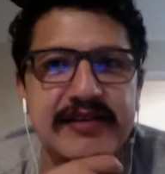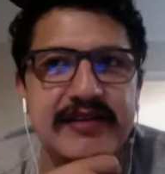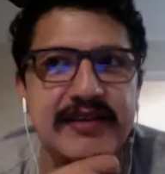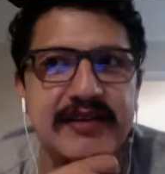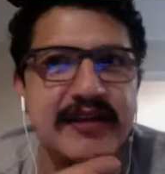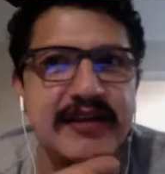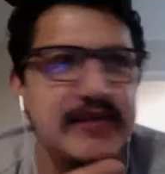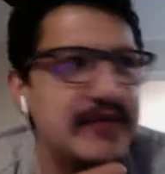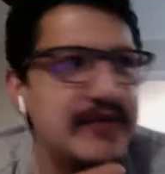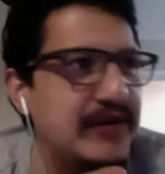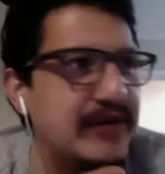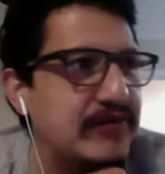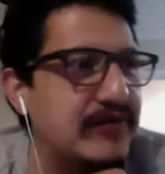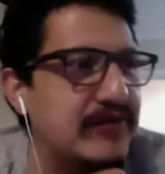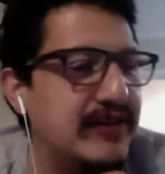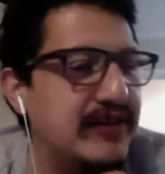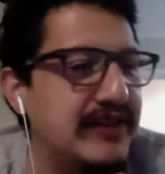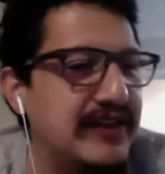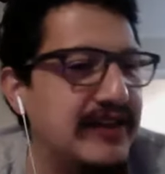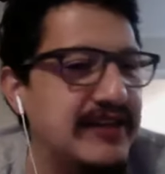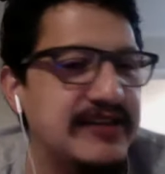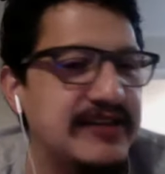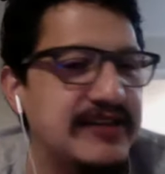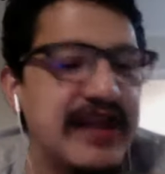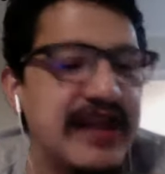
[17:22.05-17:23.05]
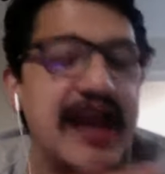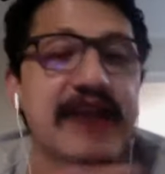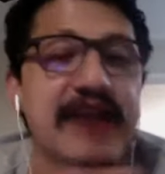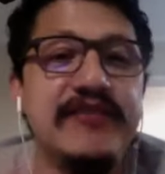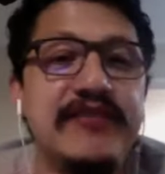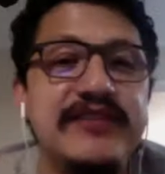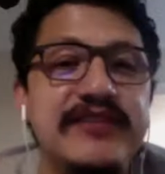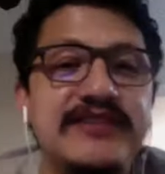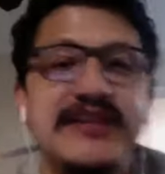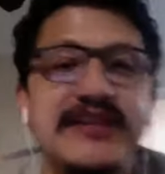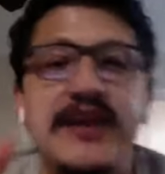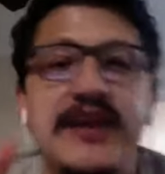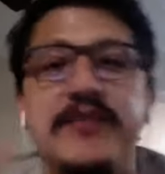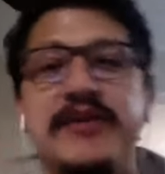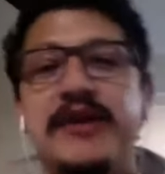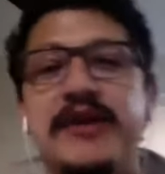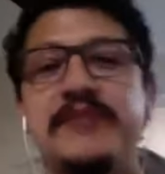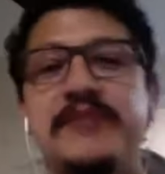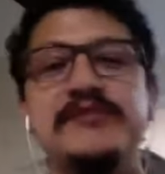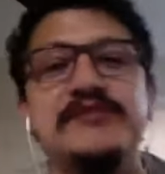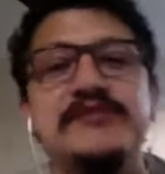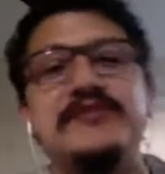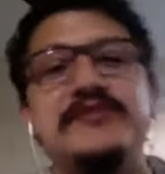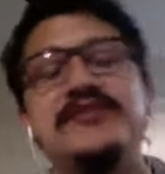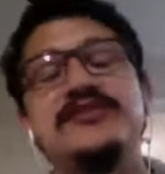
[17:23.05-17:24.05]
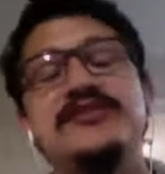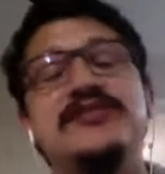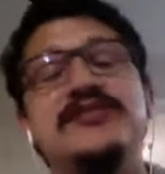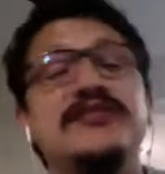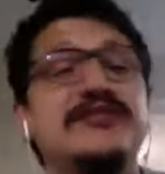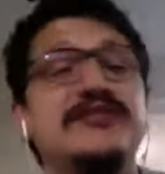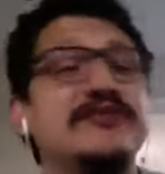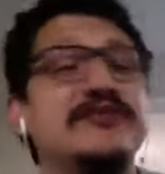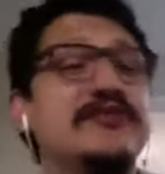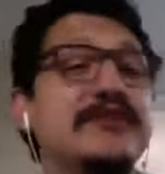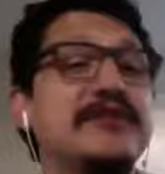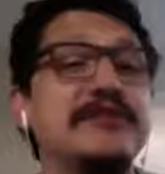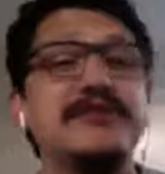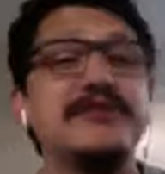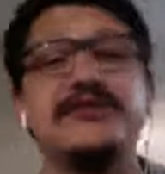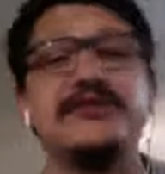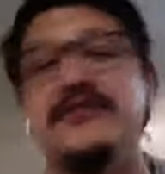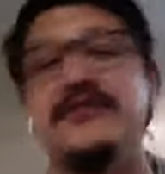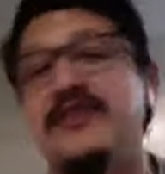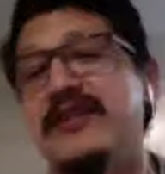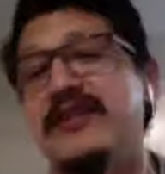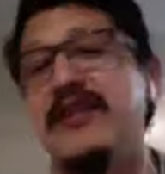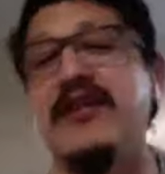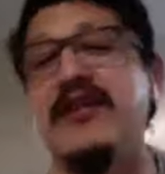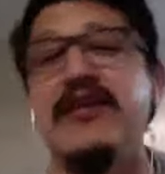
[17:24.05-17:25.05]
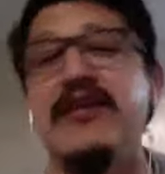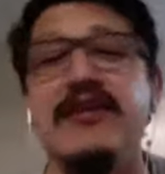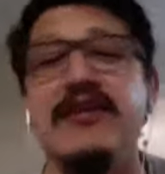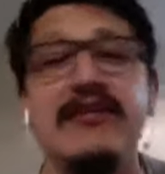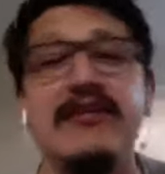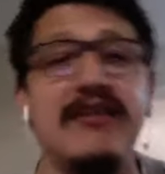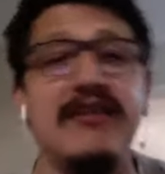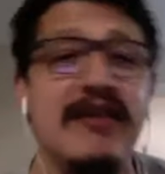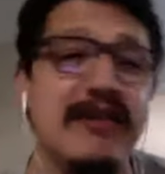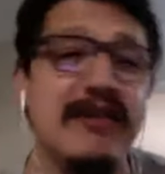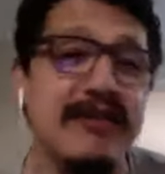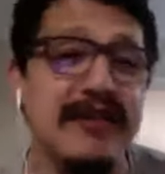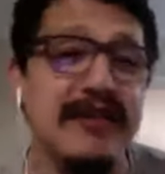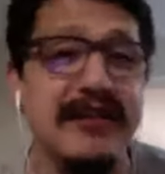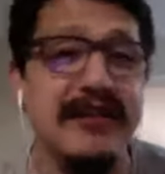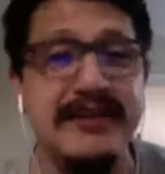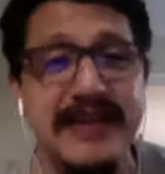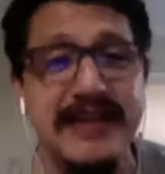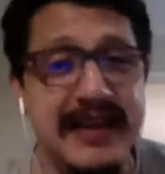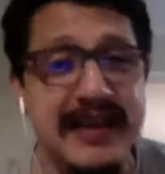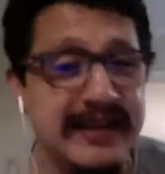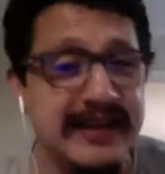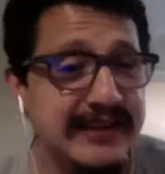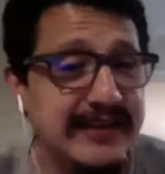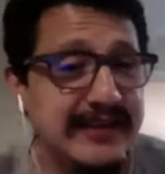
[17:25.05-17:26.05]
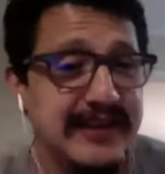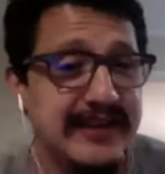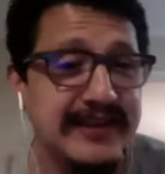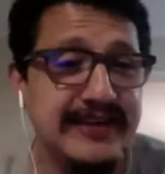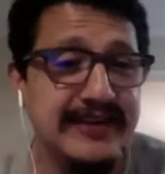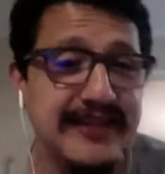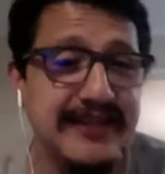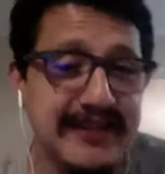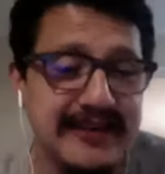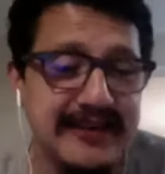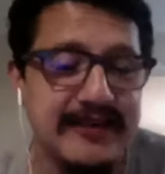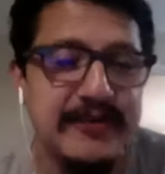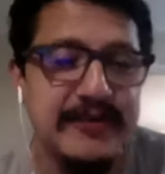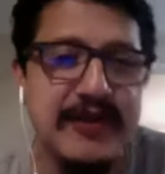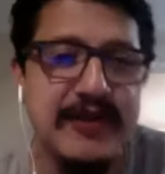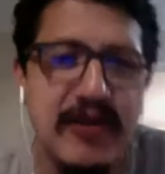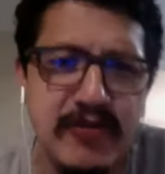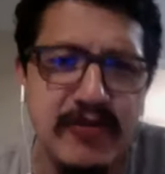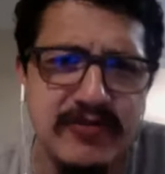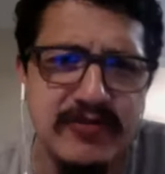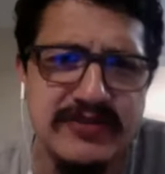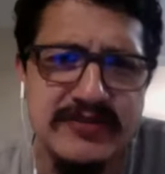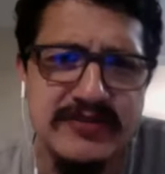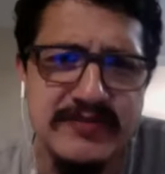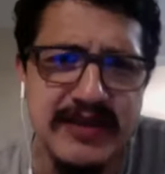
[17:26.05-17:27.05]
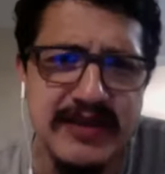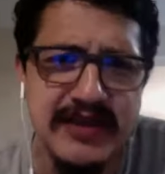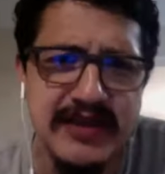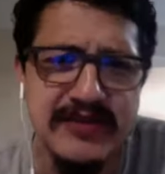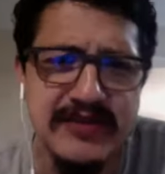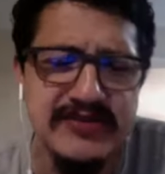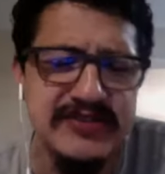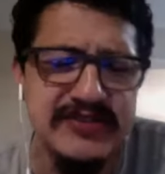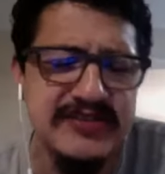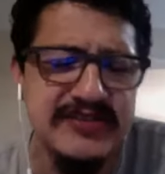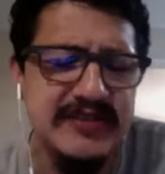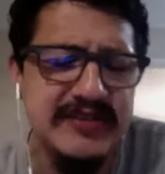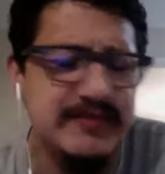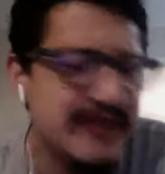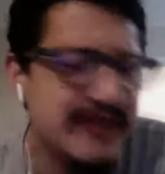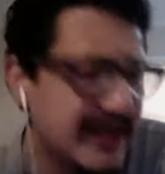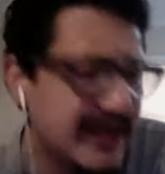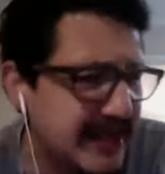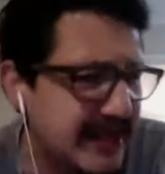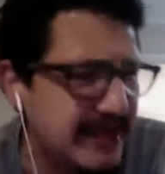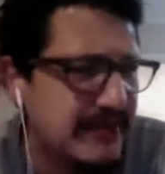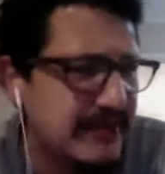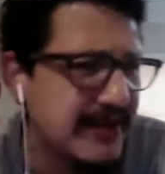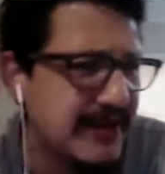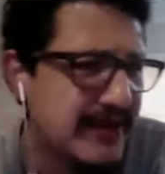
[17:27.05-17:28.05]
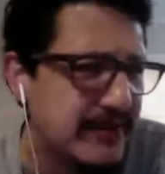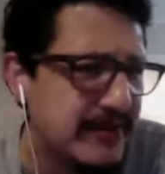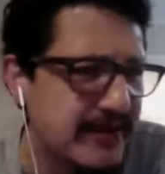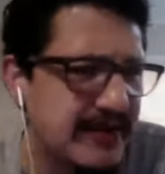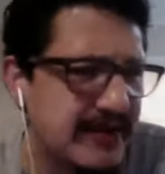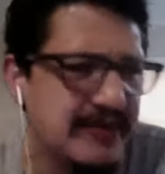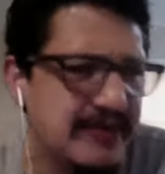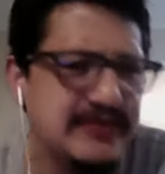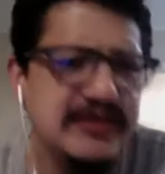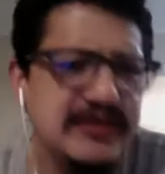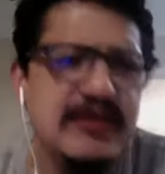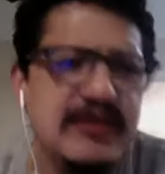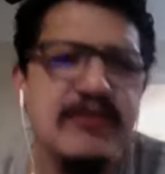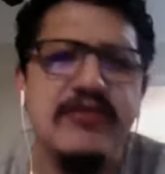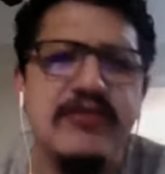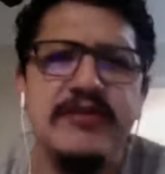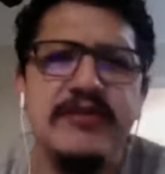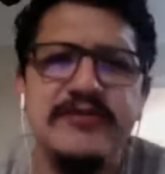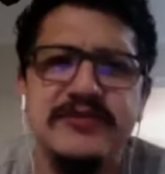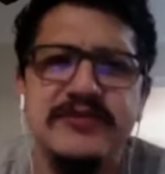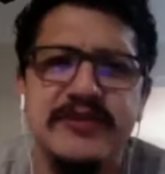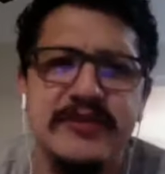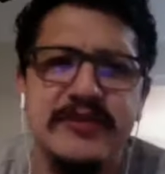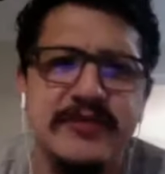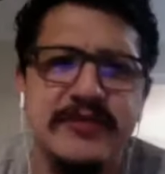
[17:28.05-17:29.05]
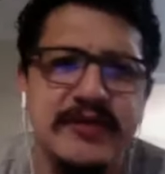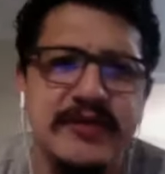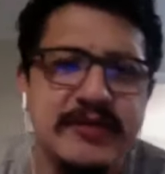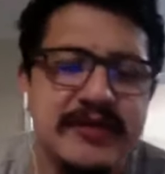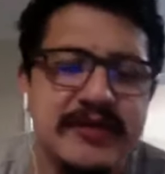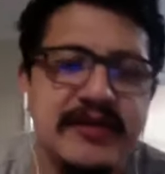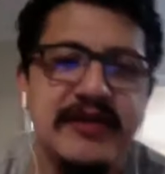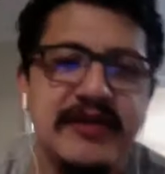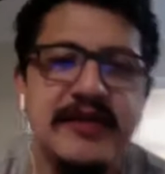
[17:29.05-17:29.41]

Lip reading: And I'm like, "Really?" And Evie's coming up to me, and she's screaming. She's like, "Oh no, no, daddy, daddy, daddy!" I'm like, "Oh, what's the matter?" She's like, my head, man." I was like, "Oh, I'm sorry, baby."